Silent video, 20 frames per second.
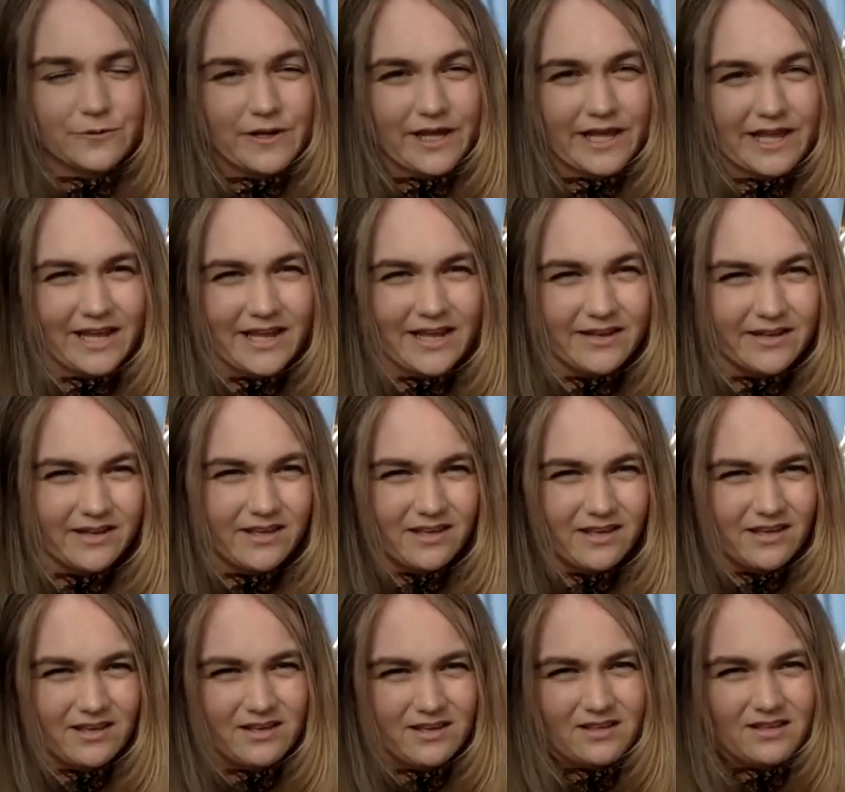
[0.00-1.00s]
than doing it
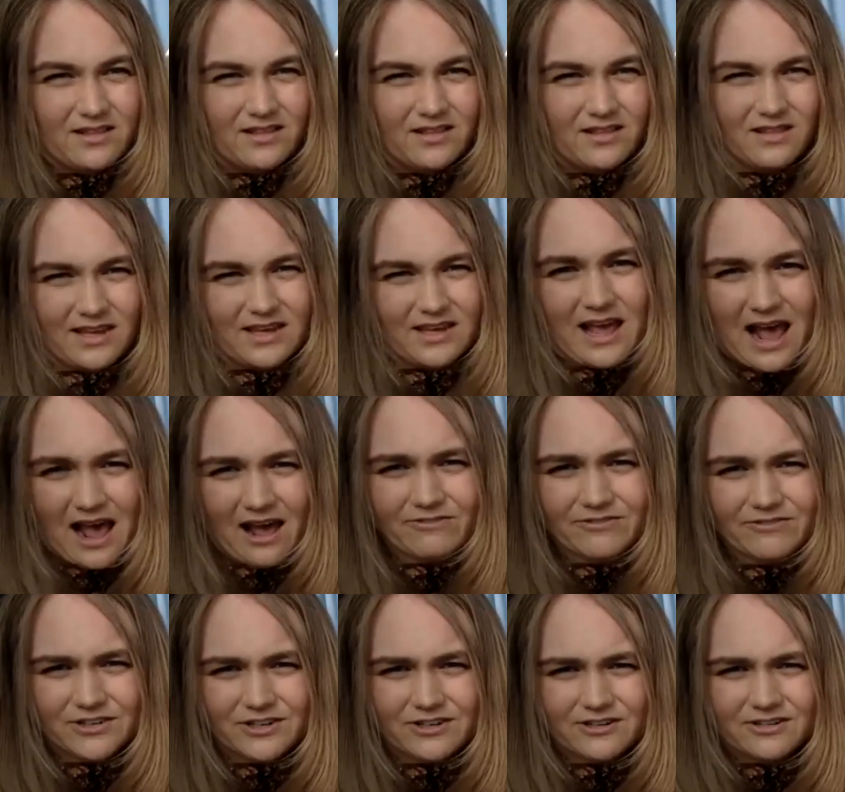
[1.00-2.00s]
like
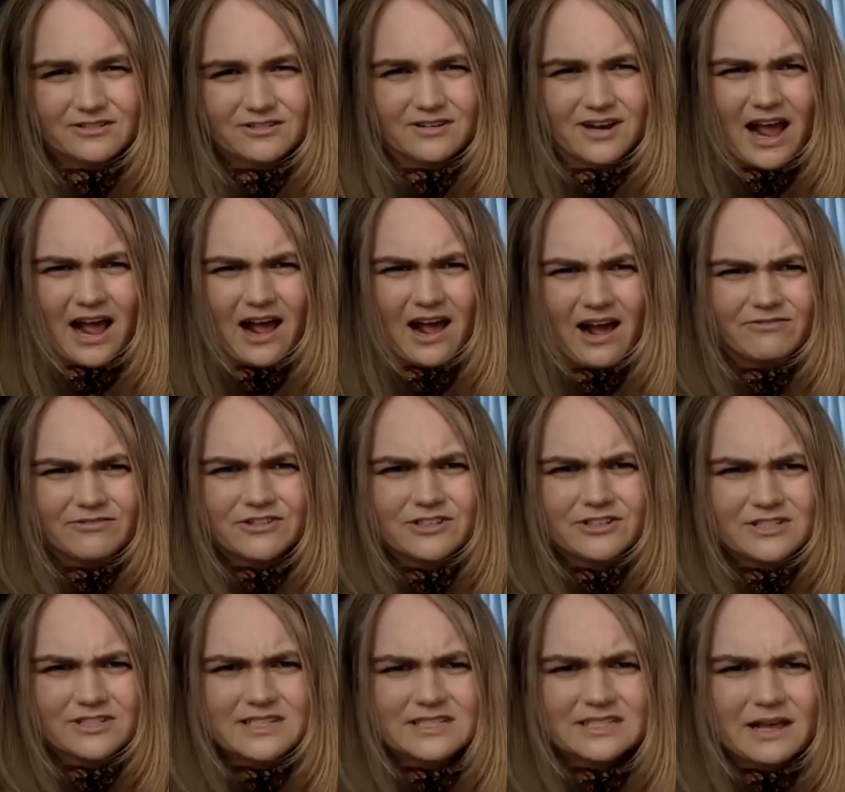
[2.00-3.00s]
after after yeah.
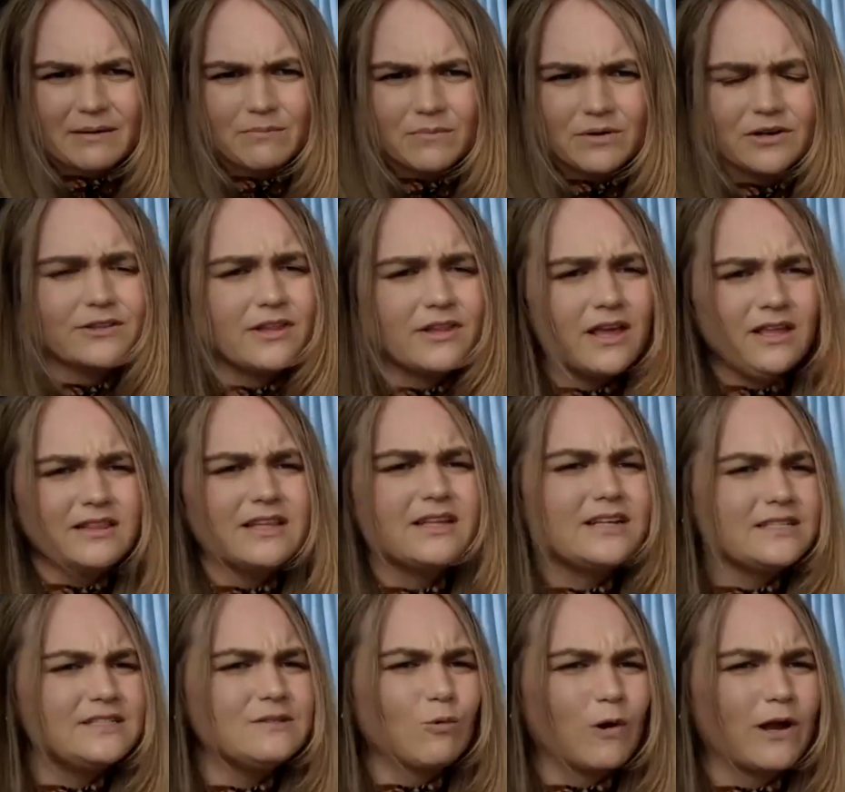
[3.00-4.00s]
it's assembled. That
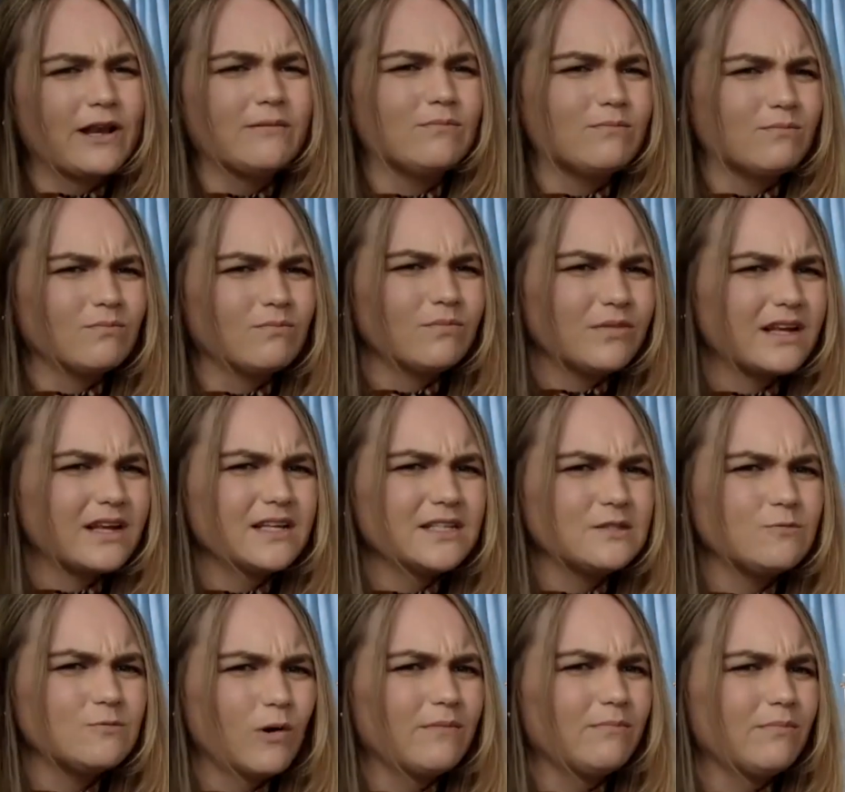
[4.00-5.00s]
is one that is
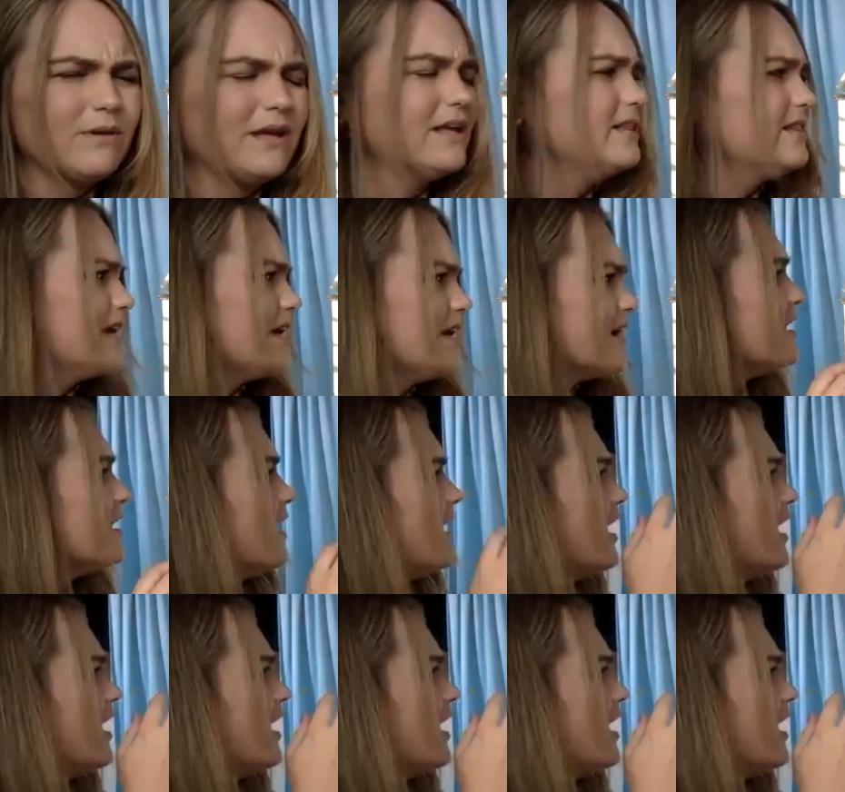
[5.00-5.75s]
one big thing.